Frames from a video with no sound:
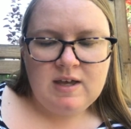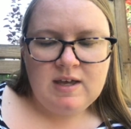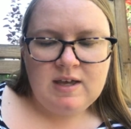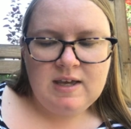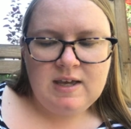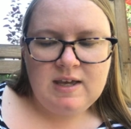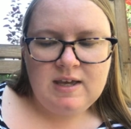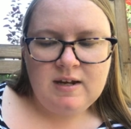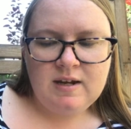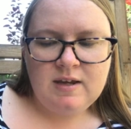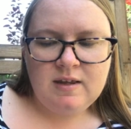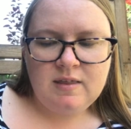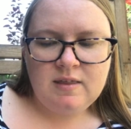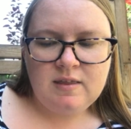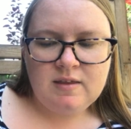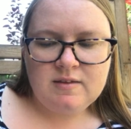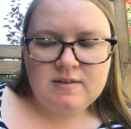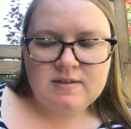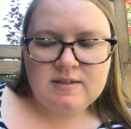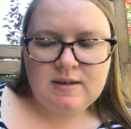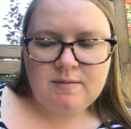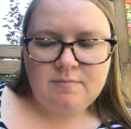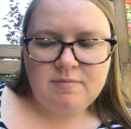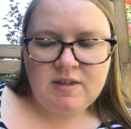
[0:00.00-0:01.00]
"Edith,
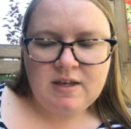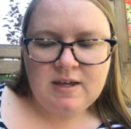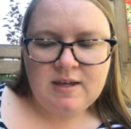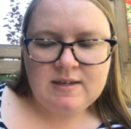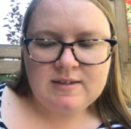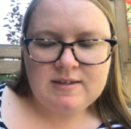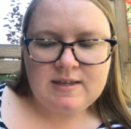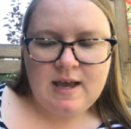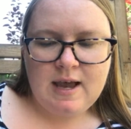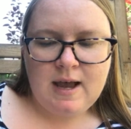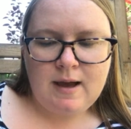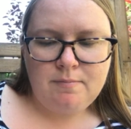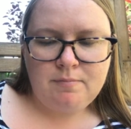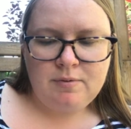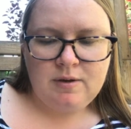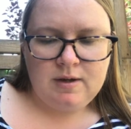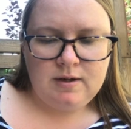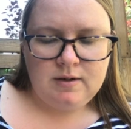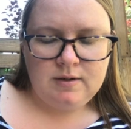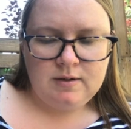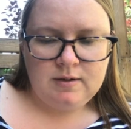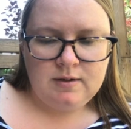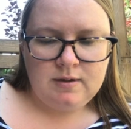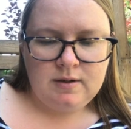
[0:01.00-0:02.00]
something has
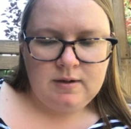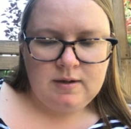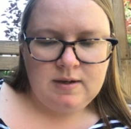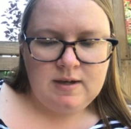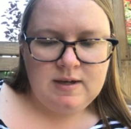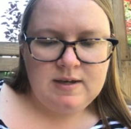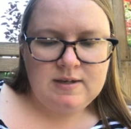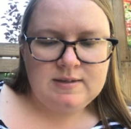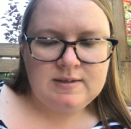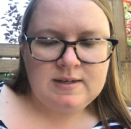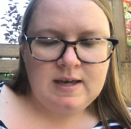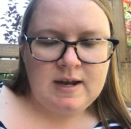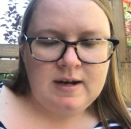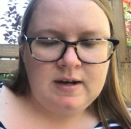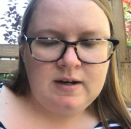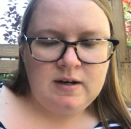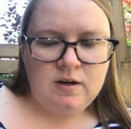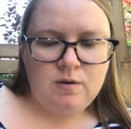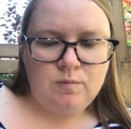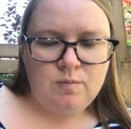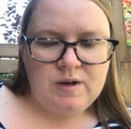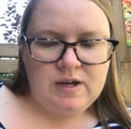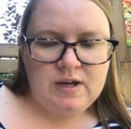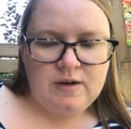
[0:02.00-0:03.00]
happened," he said in
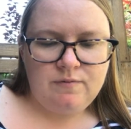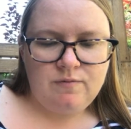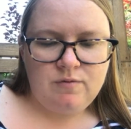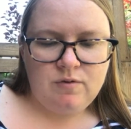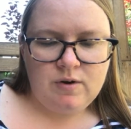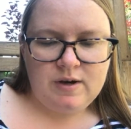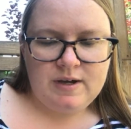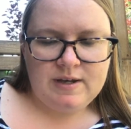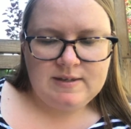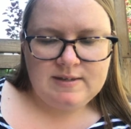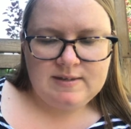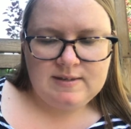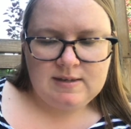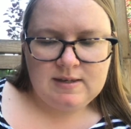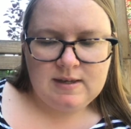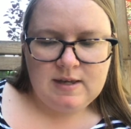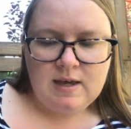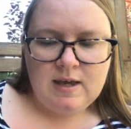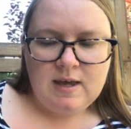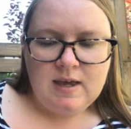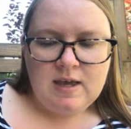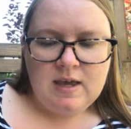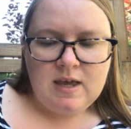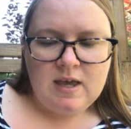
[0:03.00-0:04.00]
a weak voice.
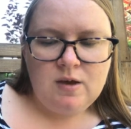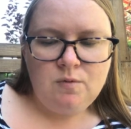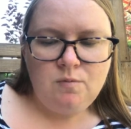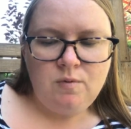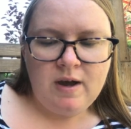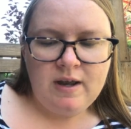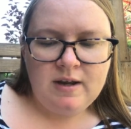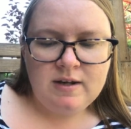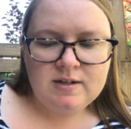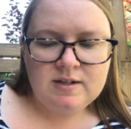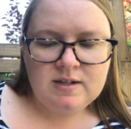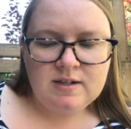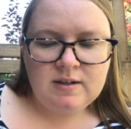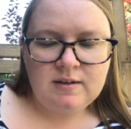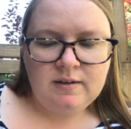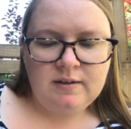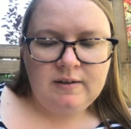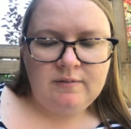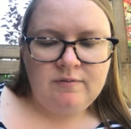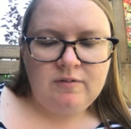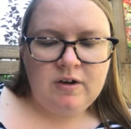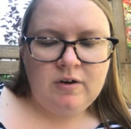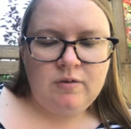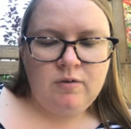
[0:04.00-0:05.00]
He went into the
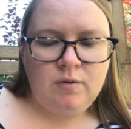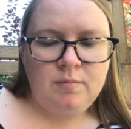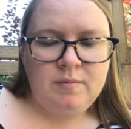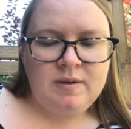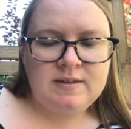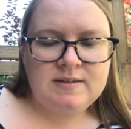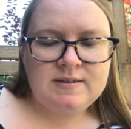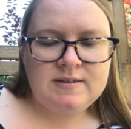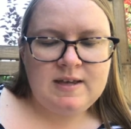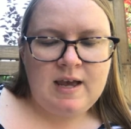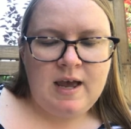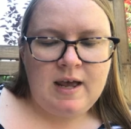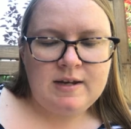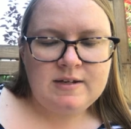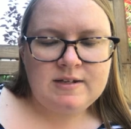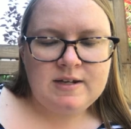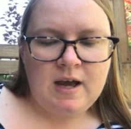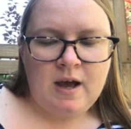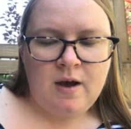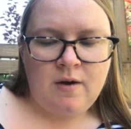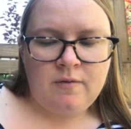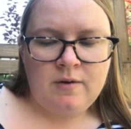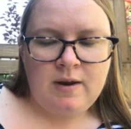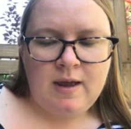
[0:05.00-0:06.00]
living room and sat
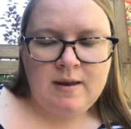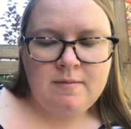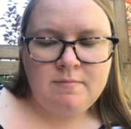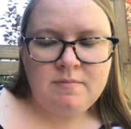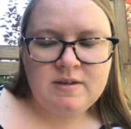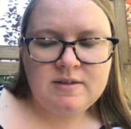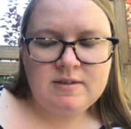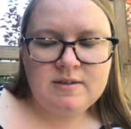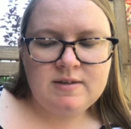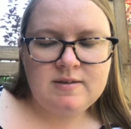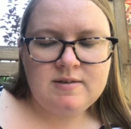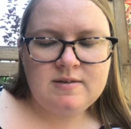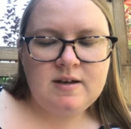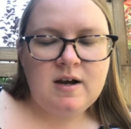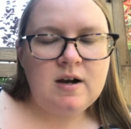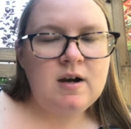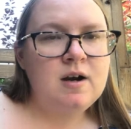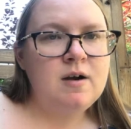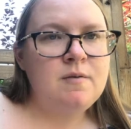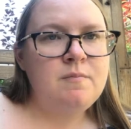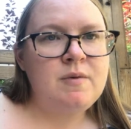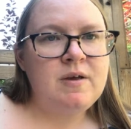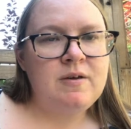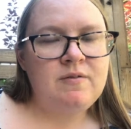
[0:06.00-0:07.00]
down, and Mrs.
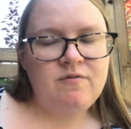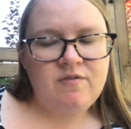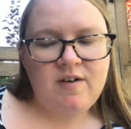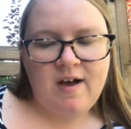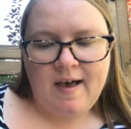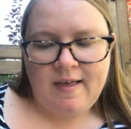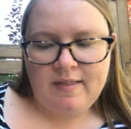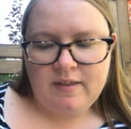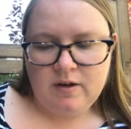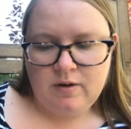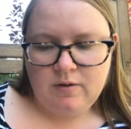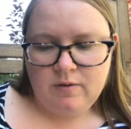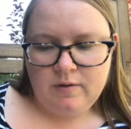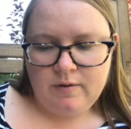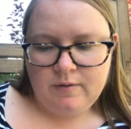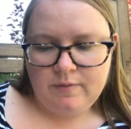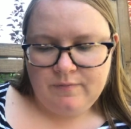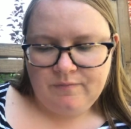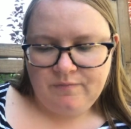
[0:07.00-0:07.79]
Zuckerman followed.